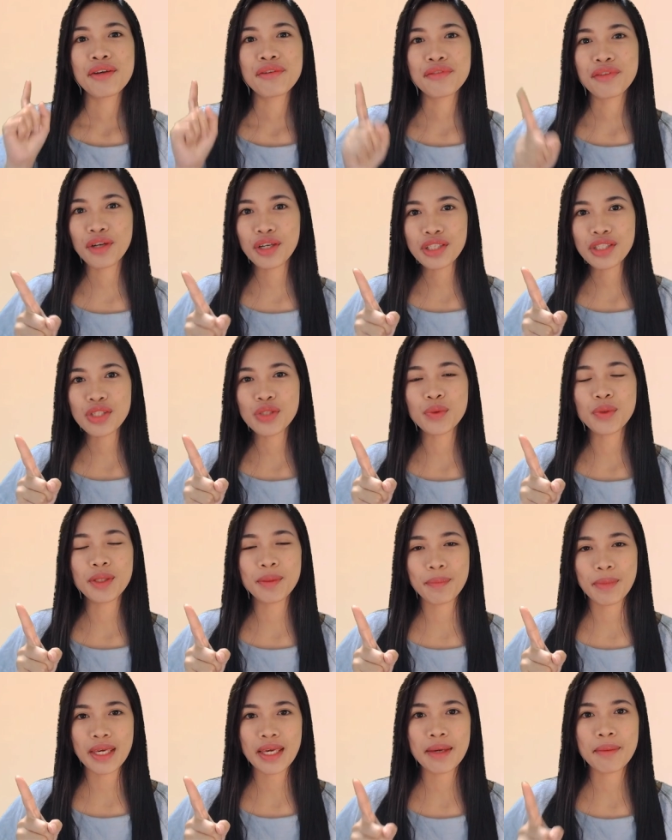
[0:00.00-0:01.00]
First
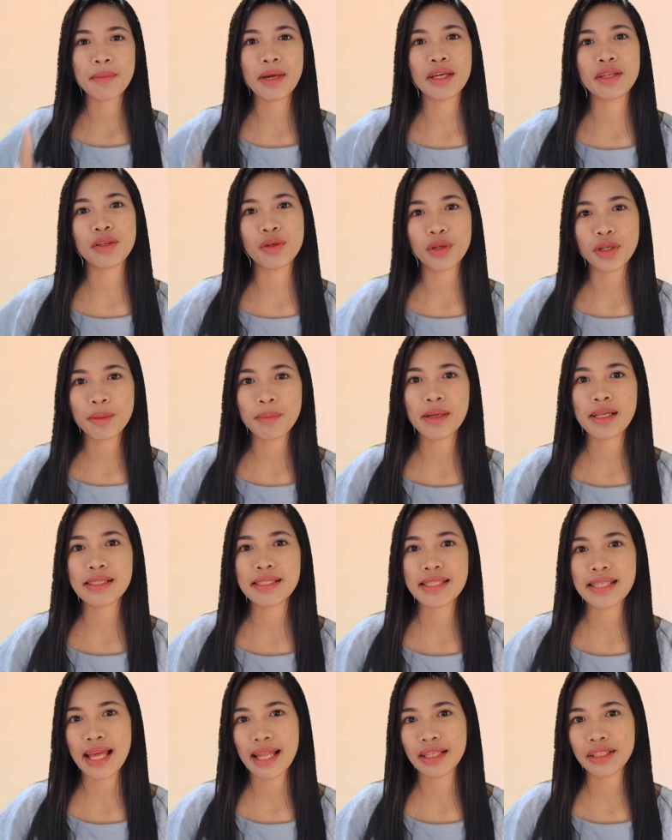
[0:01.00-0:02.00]
will be my
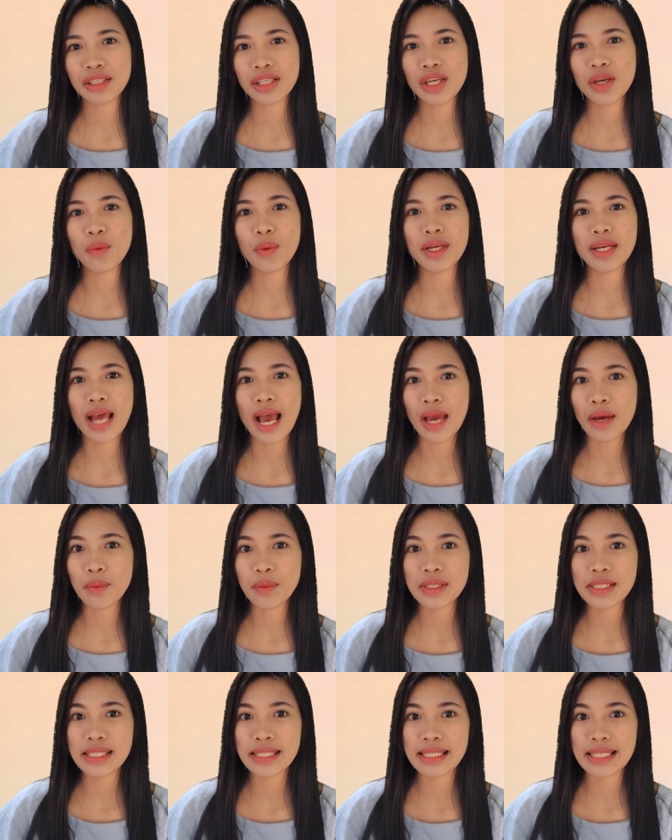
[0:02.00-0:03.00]
normal salary when I
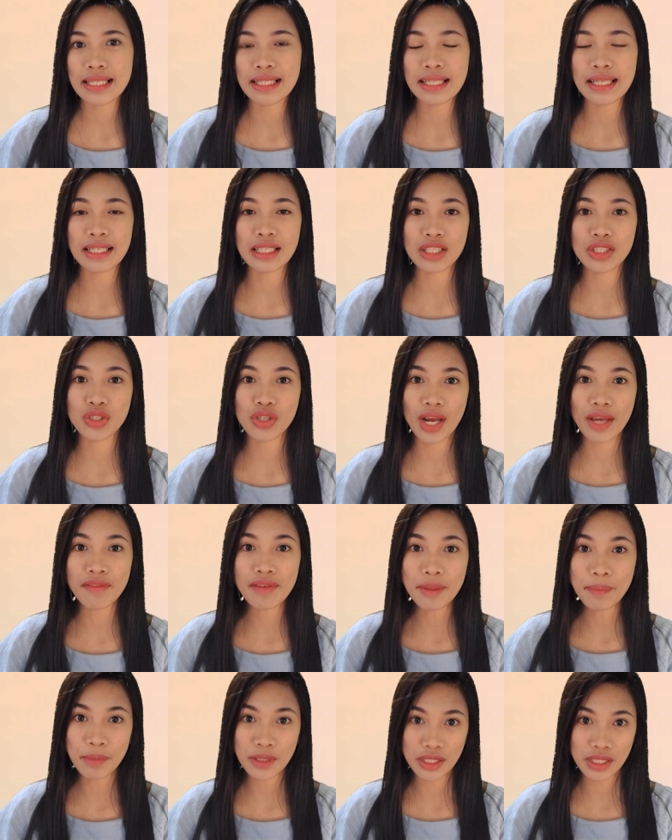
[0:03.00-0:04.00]
was still in a
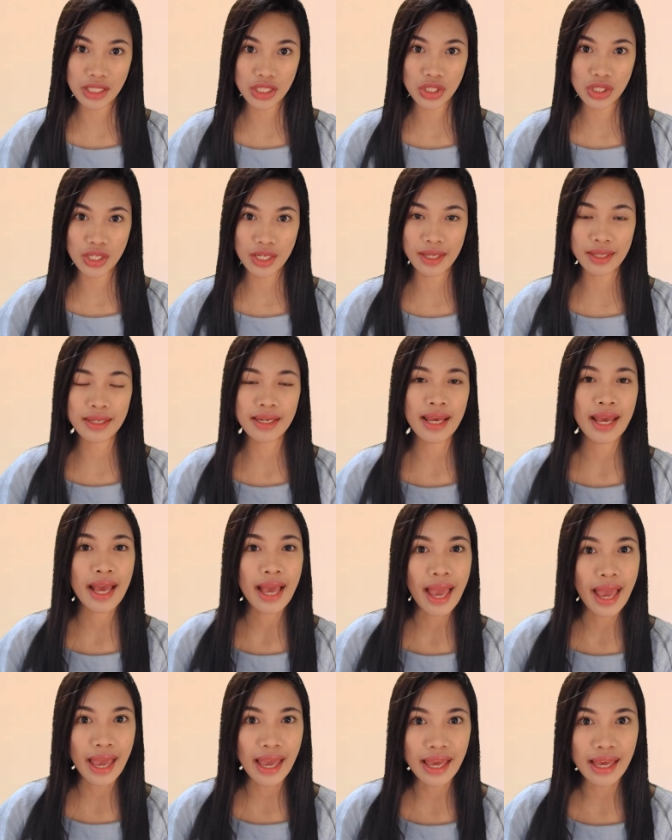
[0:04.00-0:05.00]
driving position
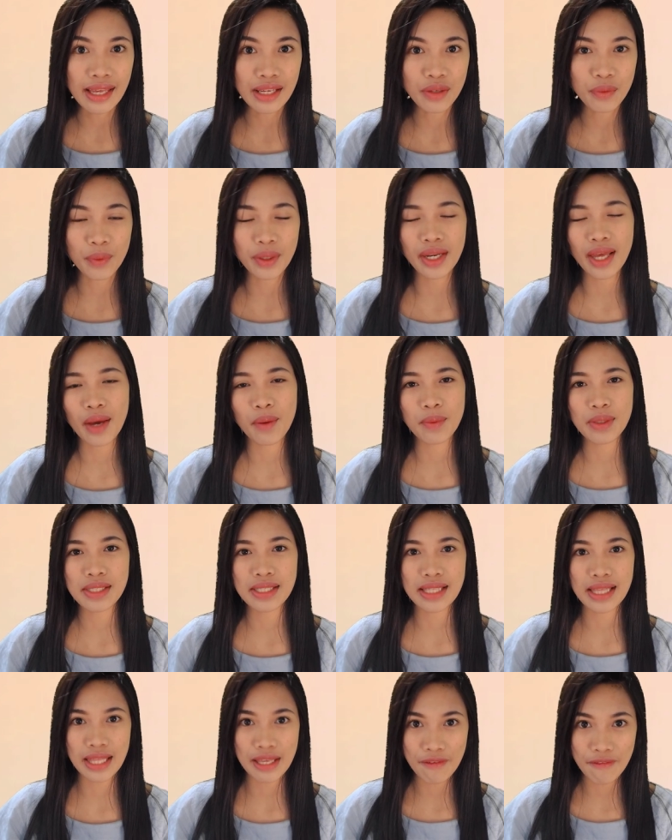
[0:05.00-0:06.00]
and when I
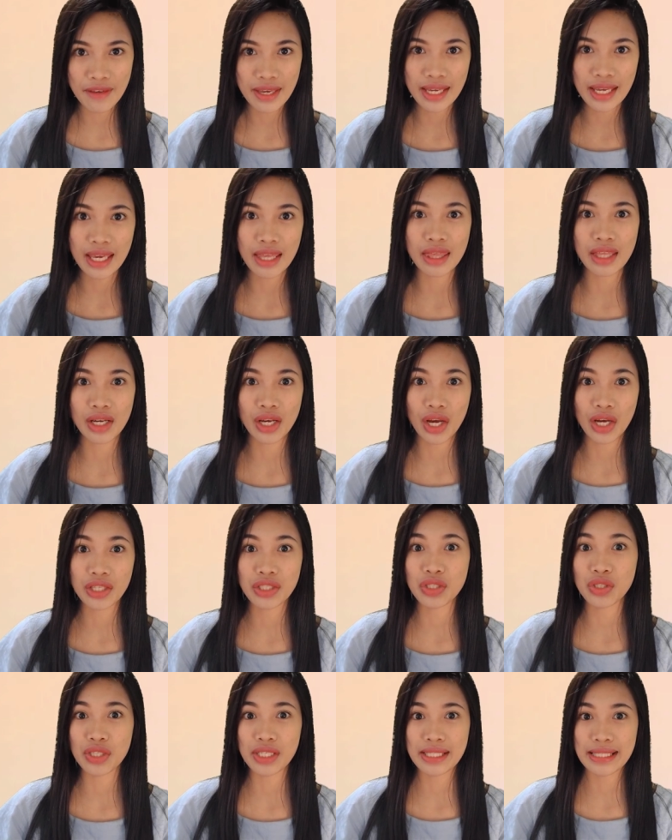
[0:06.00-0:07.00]
was living in the
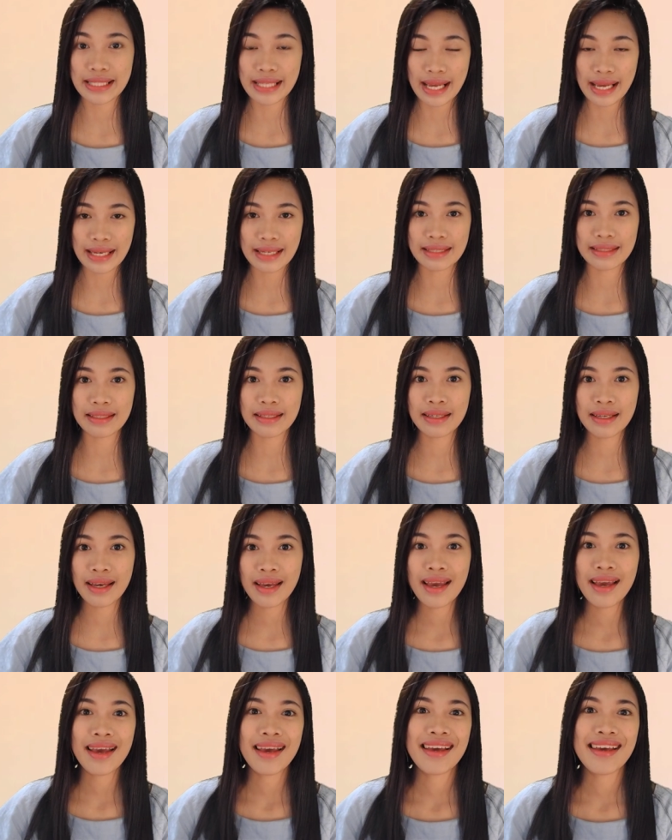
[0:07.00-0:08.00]
countryside.
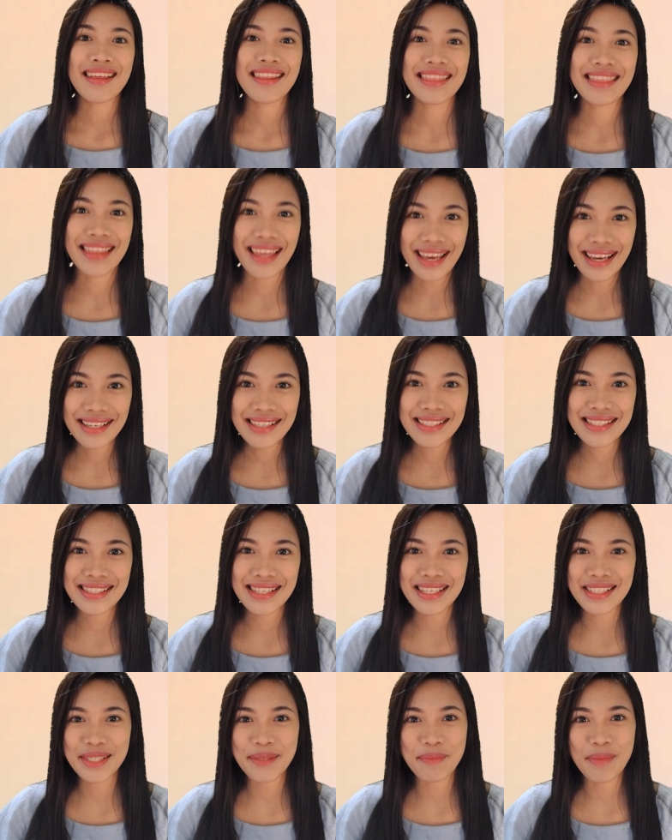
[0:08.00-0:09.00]
Next
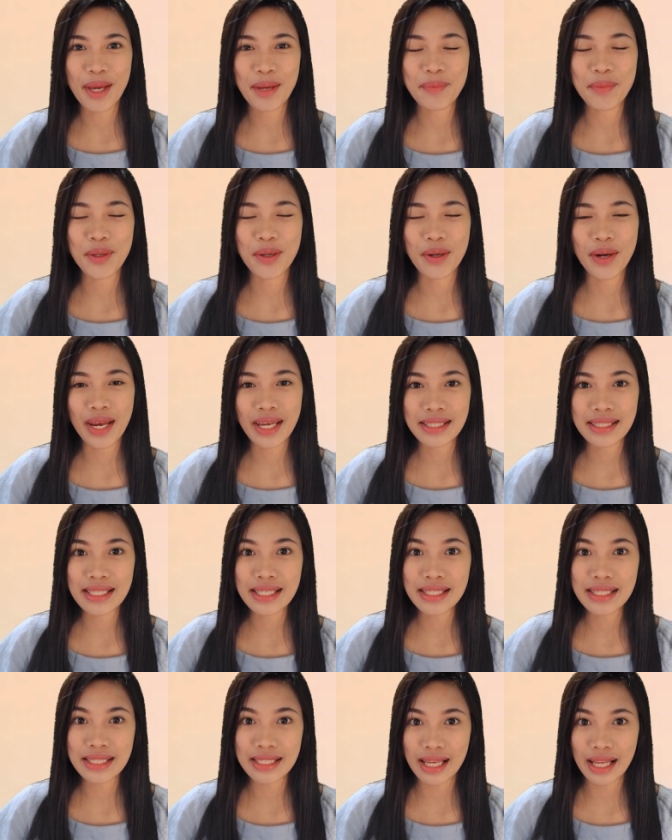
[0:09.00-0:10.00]
is my
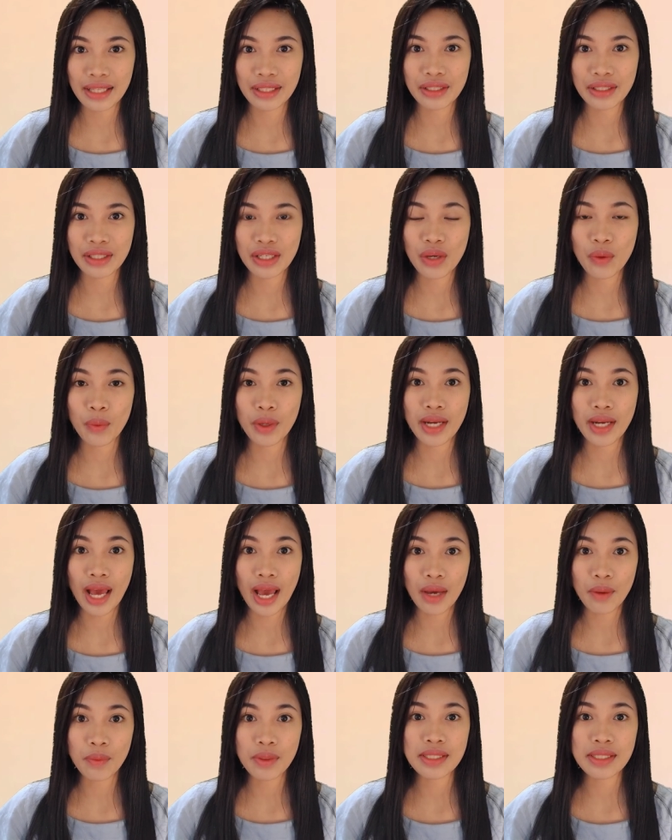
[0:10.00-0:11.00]
prorated salary when
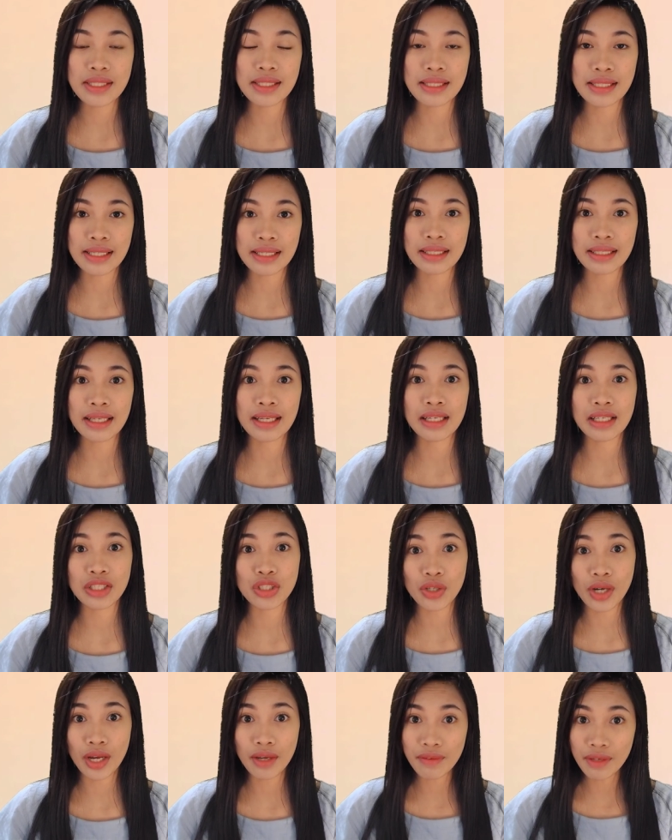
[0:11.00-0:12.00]
I was still in a
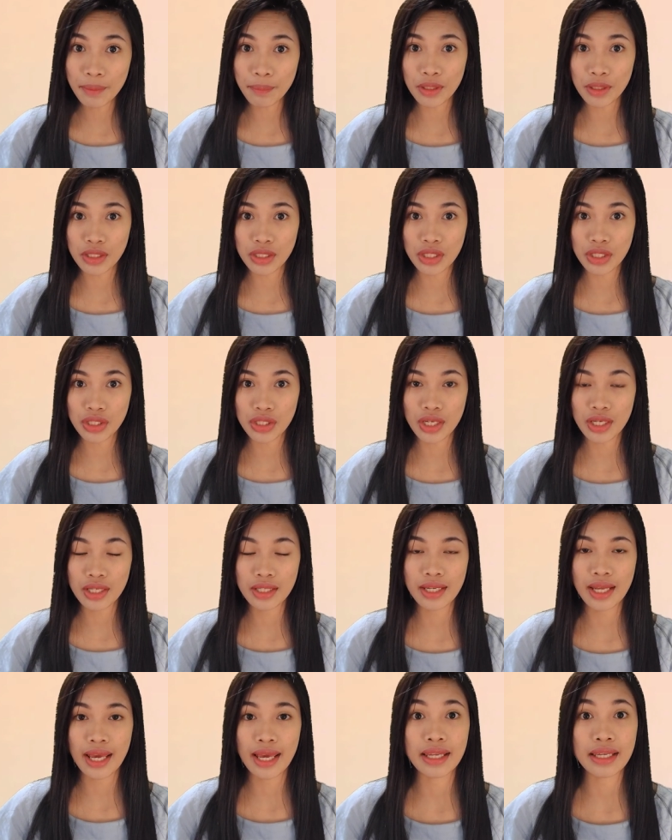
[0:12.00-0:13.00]
driving
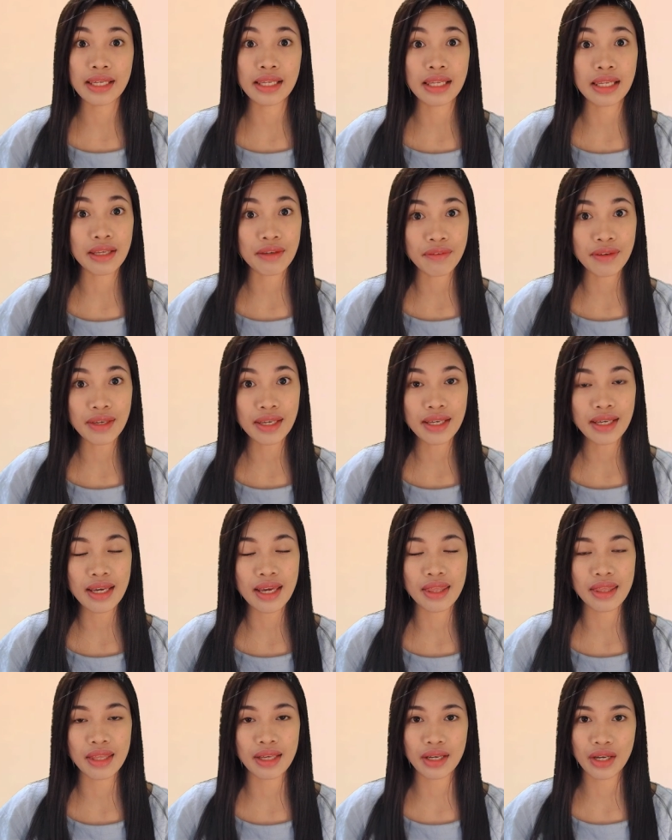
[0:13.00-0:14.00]
position and living
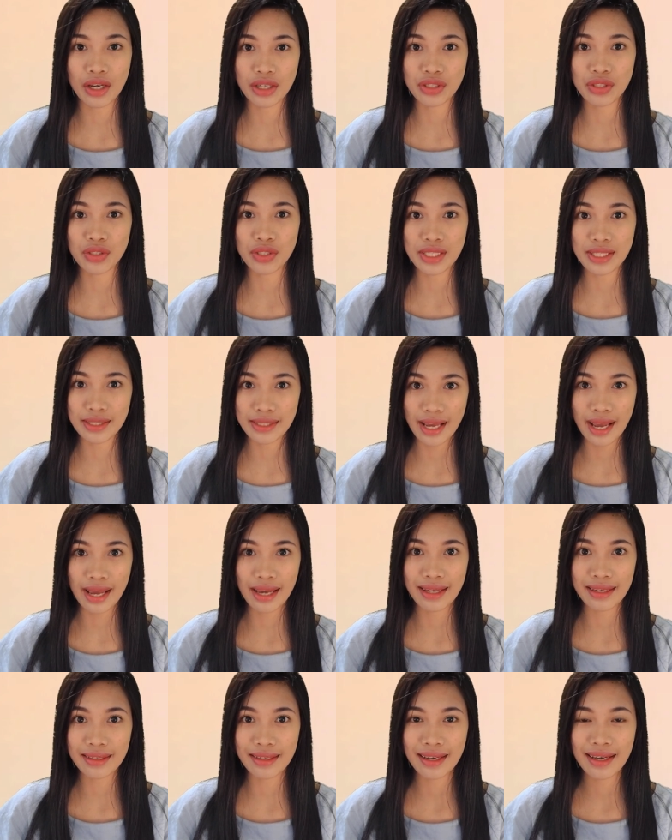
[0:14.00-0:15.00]
in the
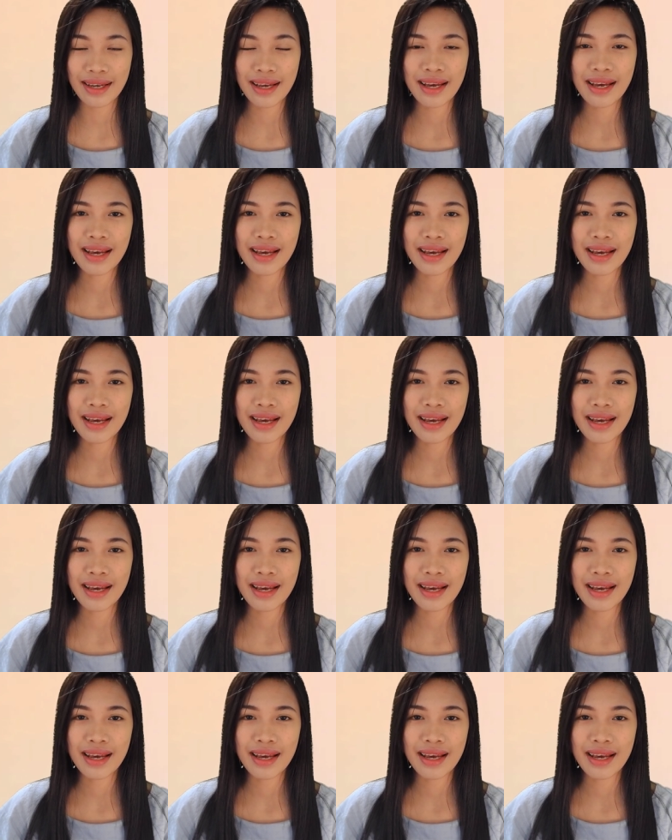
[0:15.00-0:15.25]
countryside.